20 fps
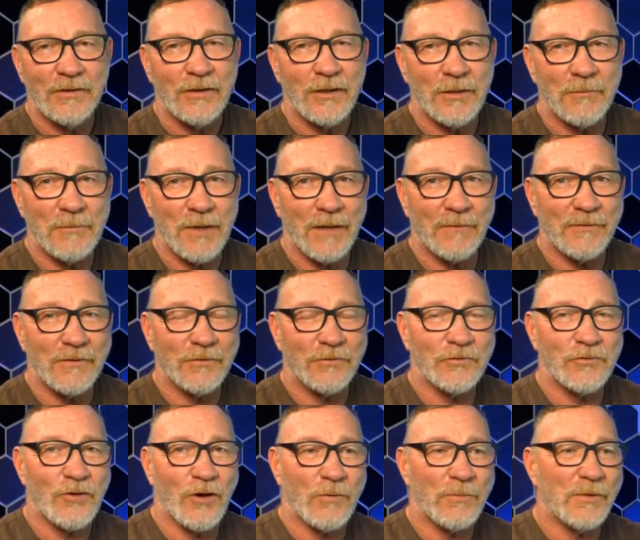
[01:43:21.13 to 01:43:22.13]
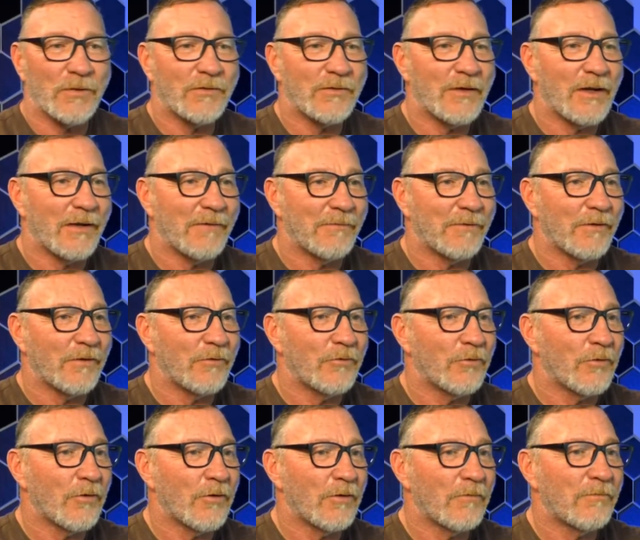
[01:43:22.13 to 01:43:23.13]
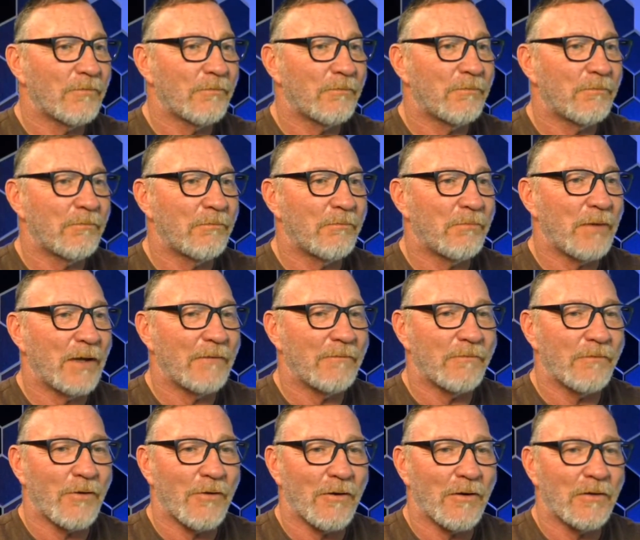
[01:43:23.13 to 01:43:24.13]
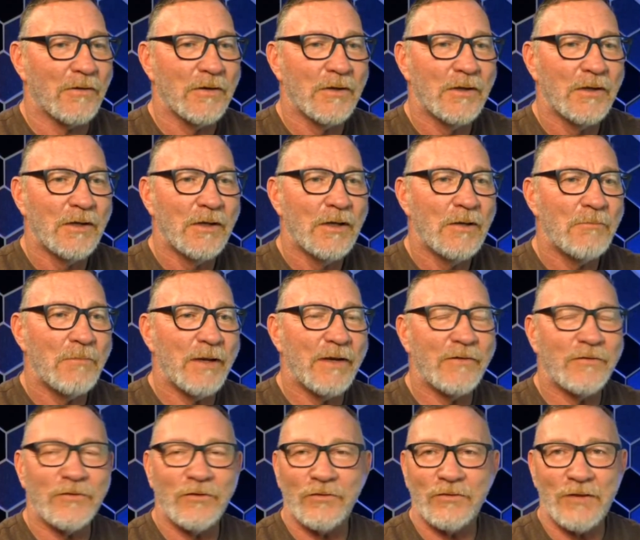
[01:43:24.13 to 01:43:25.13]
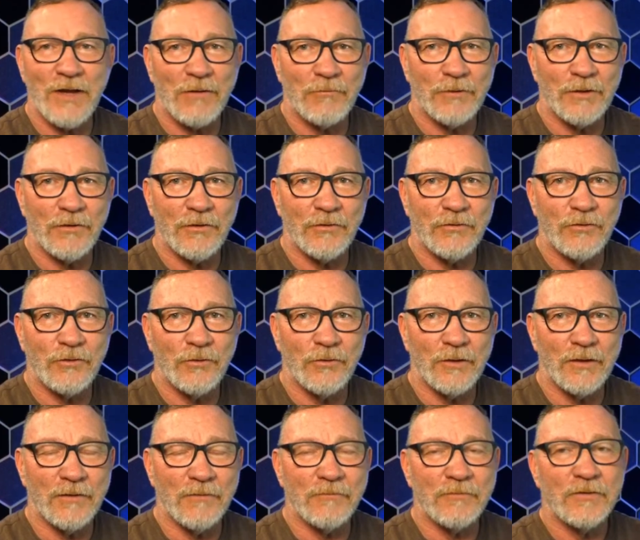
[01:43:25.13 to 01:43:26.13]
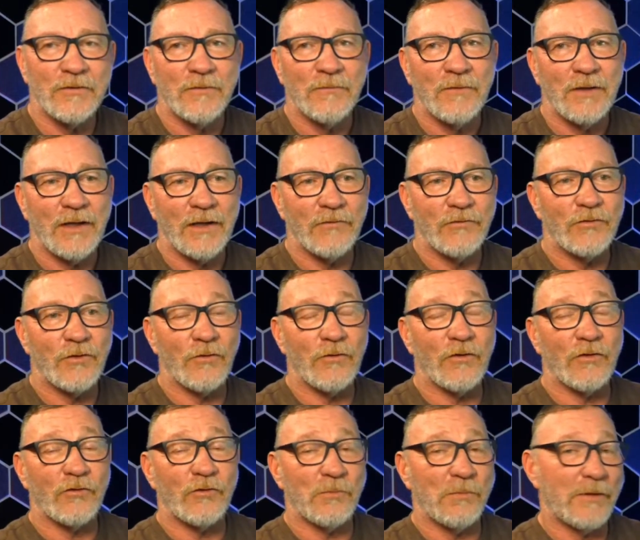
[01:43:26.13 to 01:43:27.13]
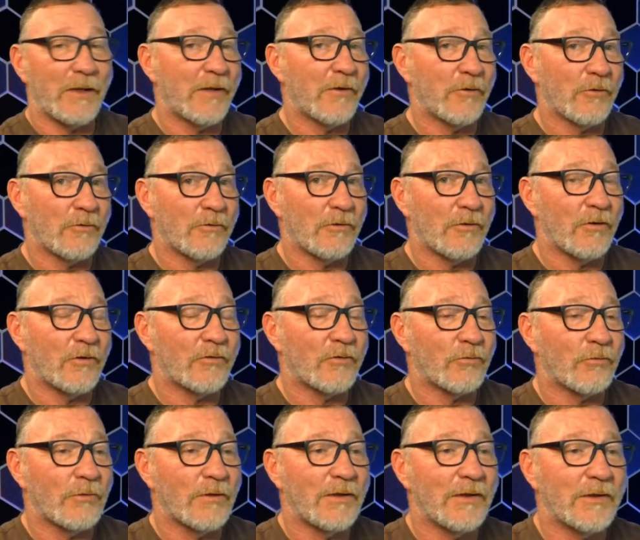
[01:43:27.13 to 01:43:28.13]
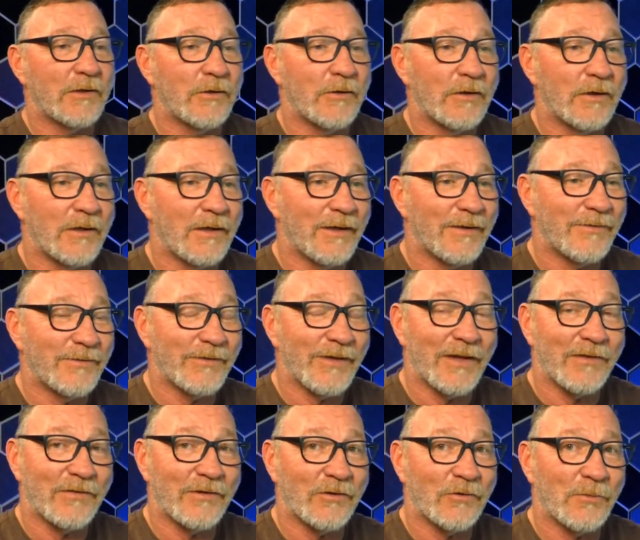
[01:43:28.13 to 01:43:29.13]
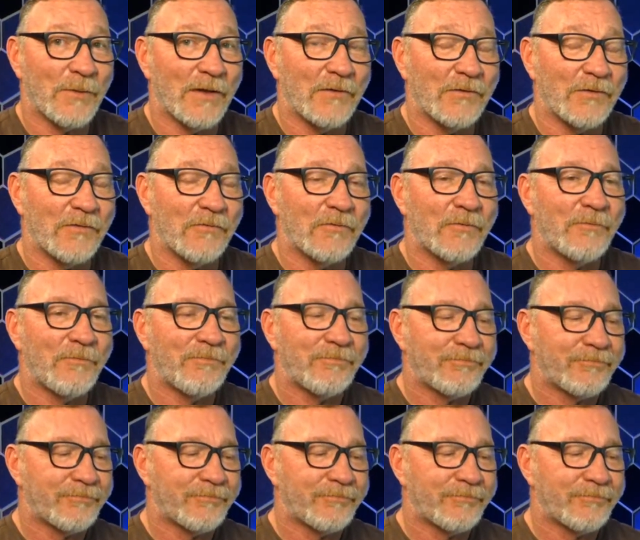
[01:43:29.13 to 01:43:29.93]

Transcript: I'm not the sharpest knife in the drawer by far, but it's just not real intuitive. And so the splitter looks really good. It's less expensive.